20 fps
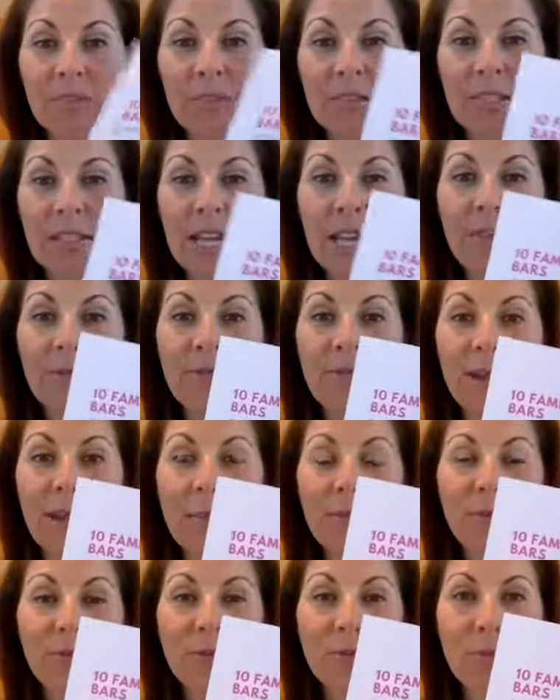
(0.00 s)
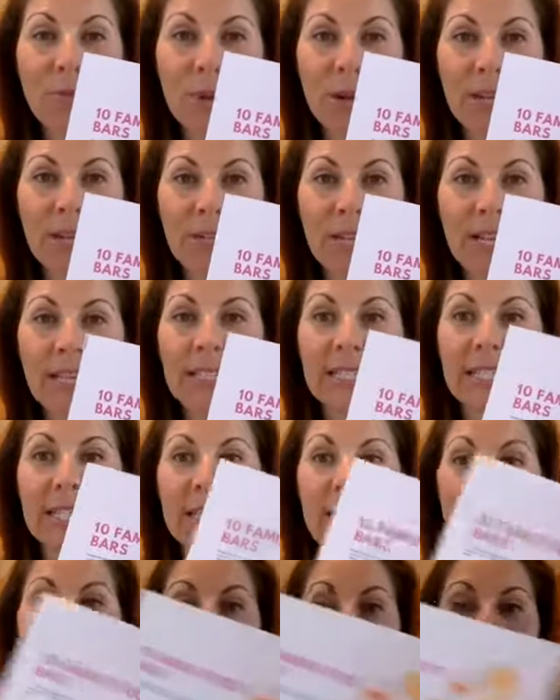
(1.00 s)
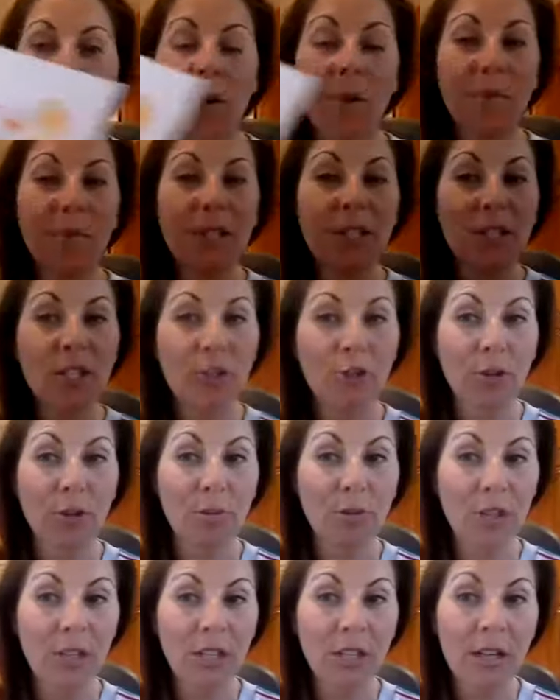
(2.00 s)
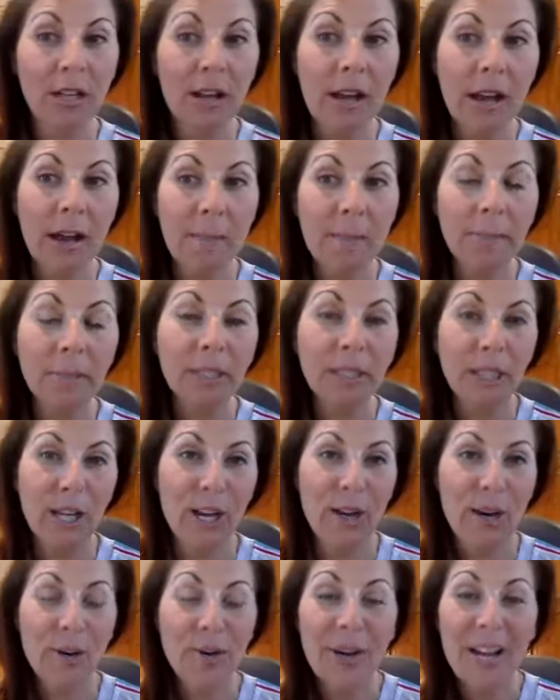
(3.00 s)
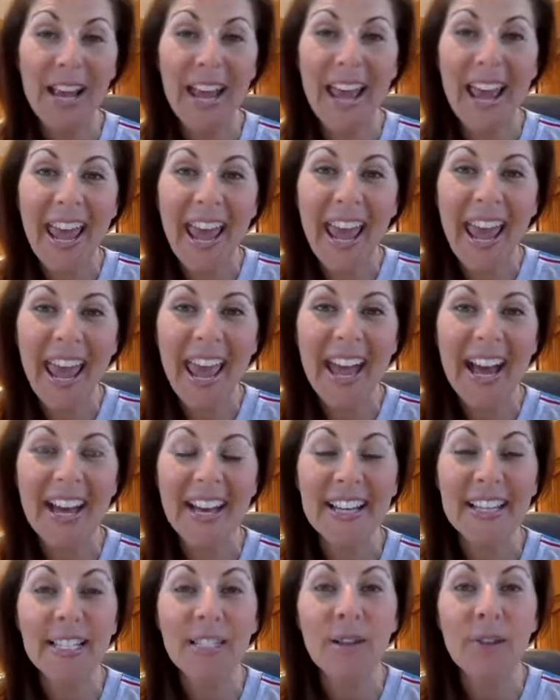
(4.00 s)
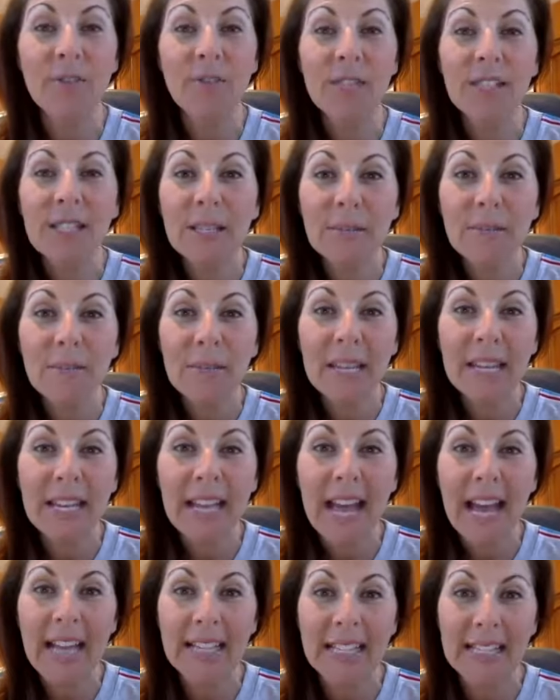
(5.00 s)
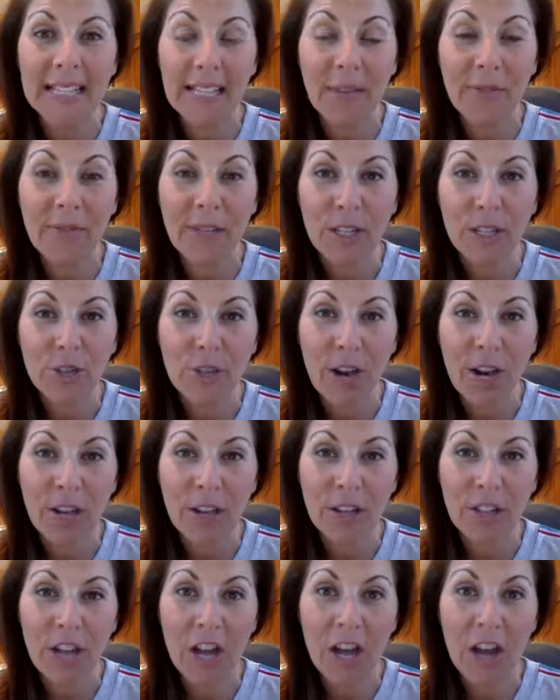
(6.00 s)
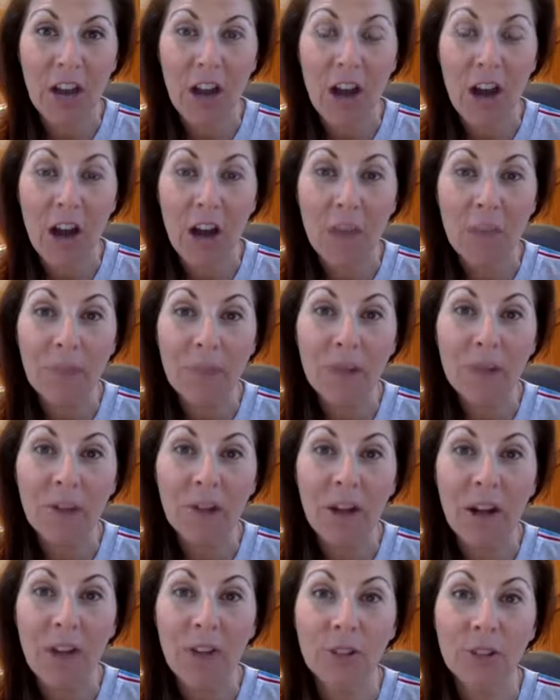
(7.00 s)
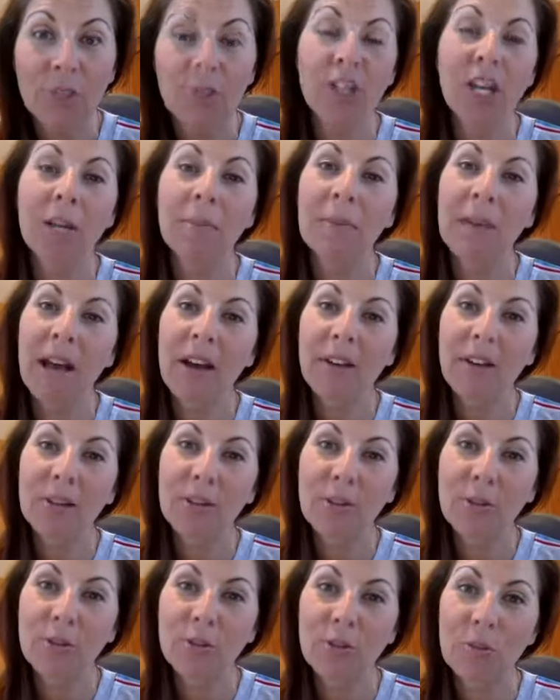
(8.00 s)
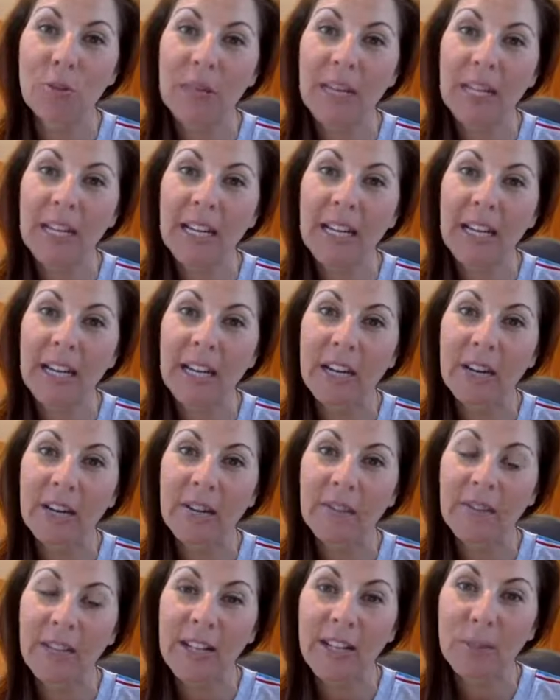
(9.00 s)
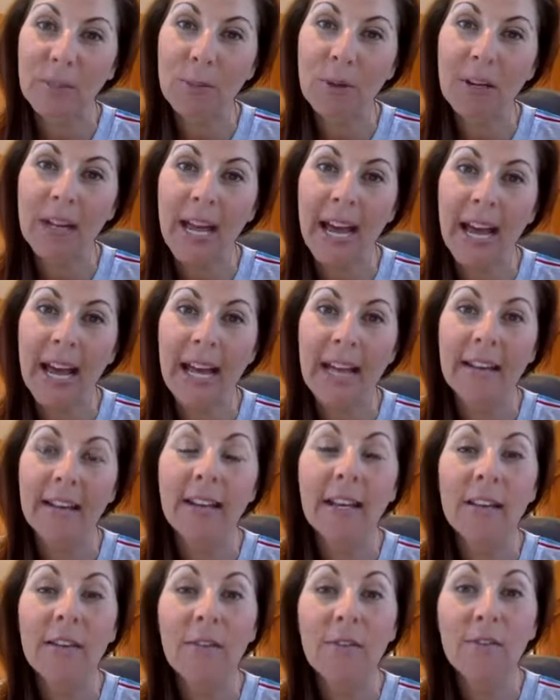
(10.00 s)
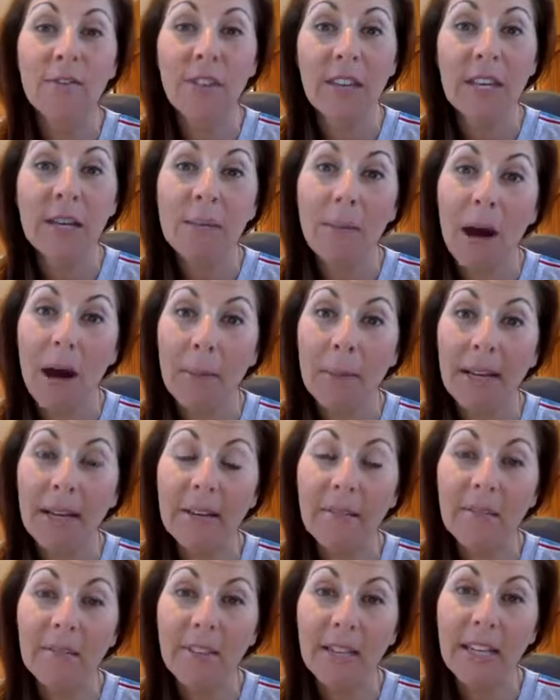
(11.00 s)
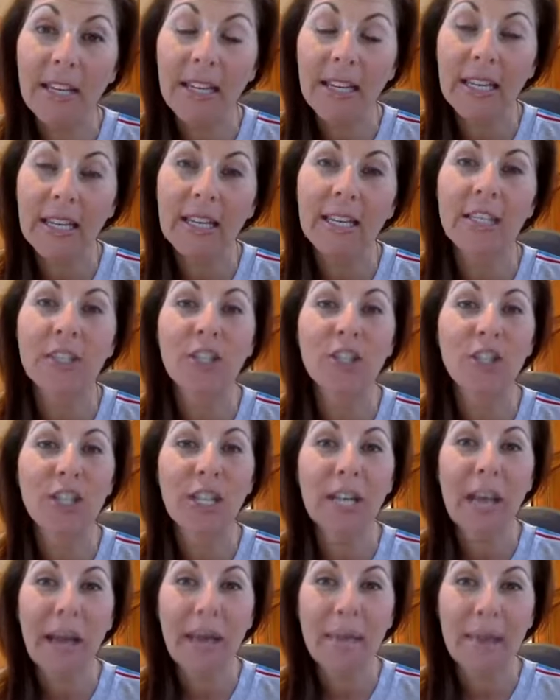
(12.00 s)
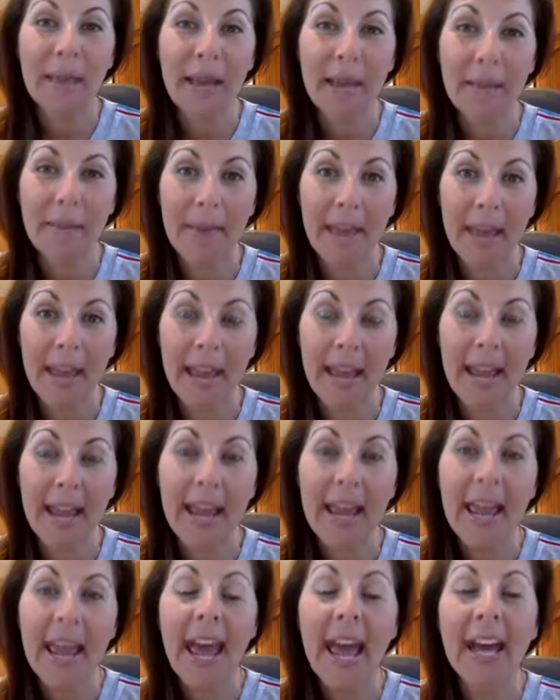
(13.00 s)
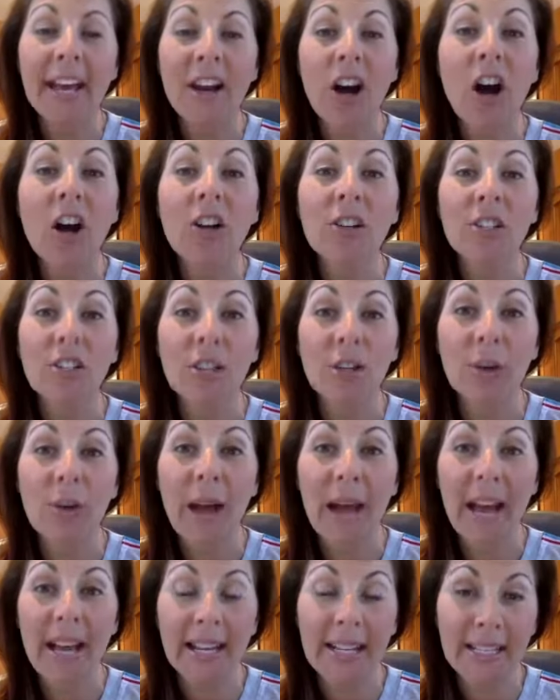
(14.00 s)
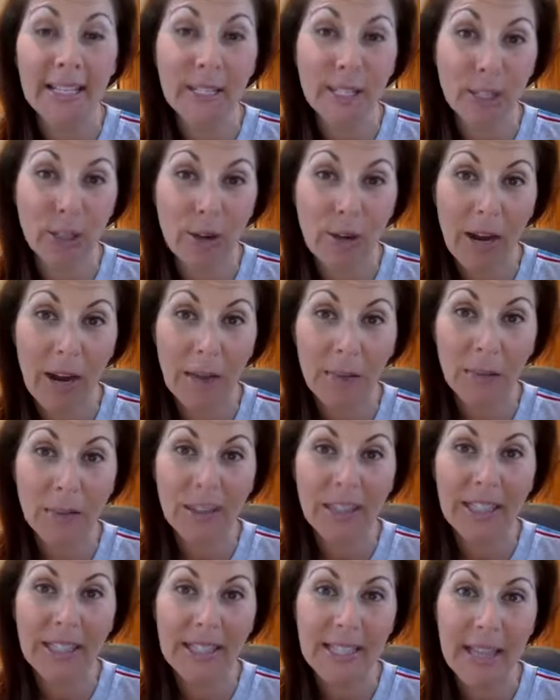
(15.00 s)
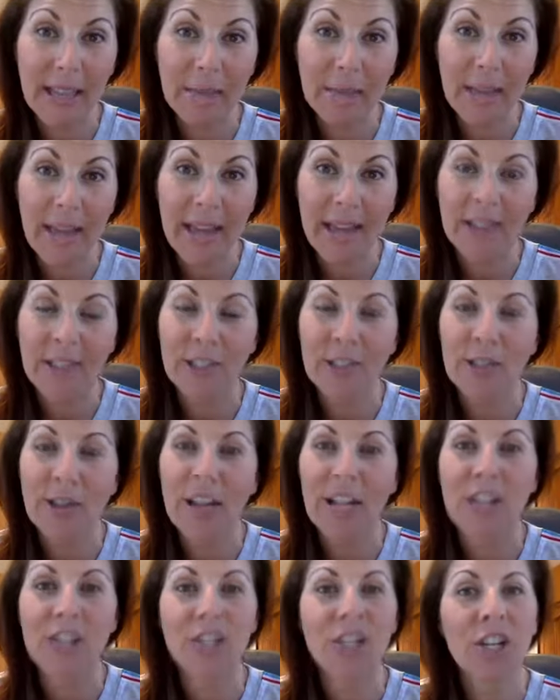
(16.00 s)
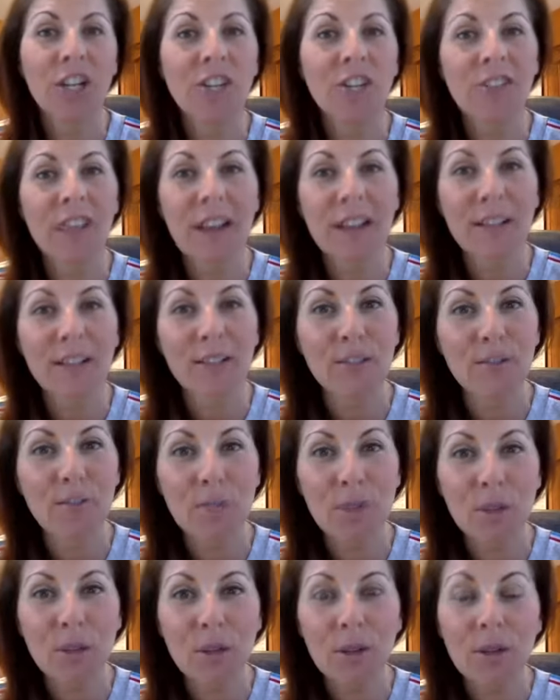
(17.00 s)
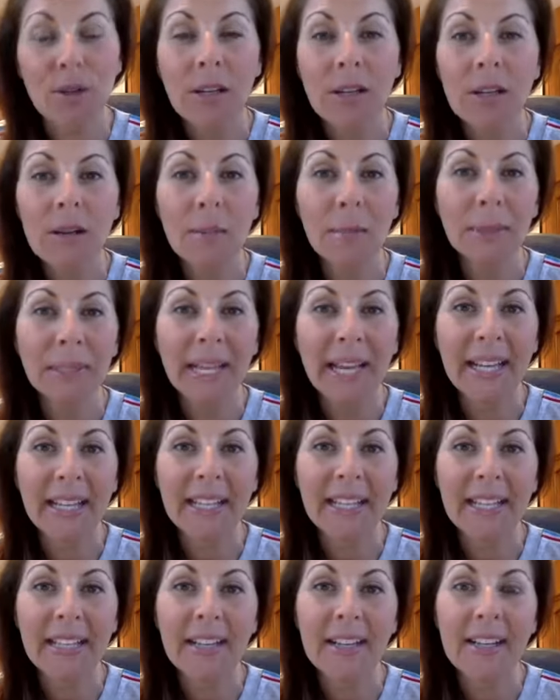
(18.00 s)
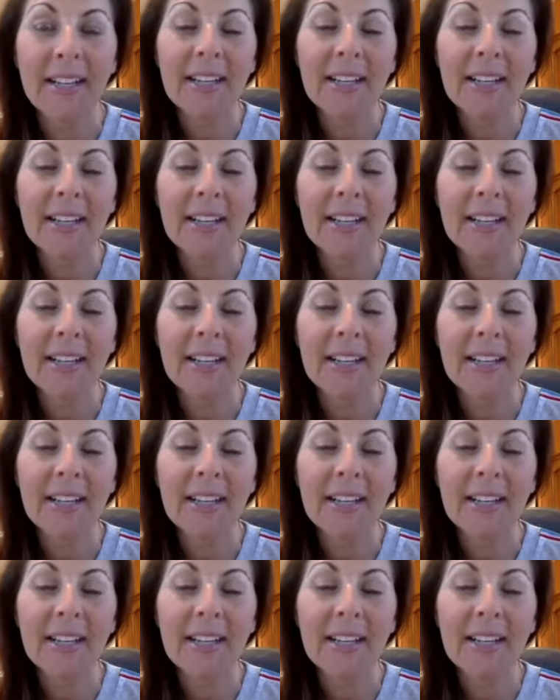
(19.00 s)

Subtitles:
10 family food bars idea from the description below, and visit me at stephaniedryer.com. You can also check me out on social media here at Facebook at Veegmama, Veegmama, and also at Instagram with the same handle. I share lots of meal planning